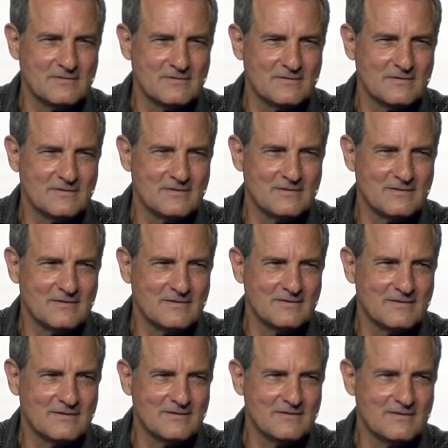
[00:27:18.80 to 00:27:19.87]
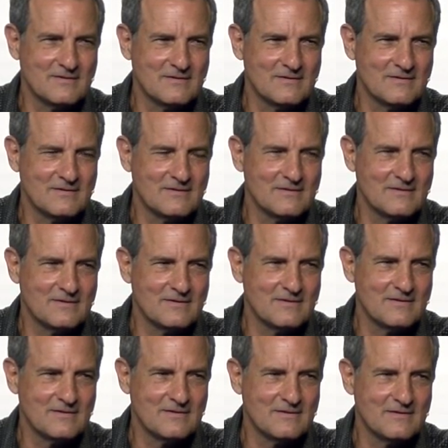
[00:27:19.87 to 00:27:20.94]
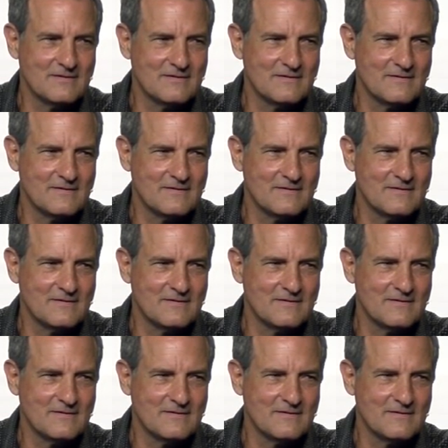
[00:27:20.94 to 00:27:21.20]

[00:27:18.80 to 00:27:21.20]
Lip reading: Nothing is said.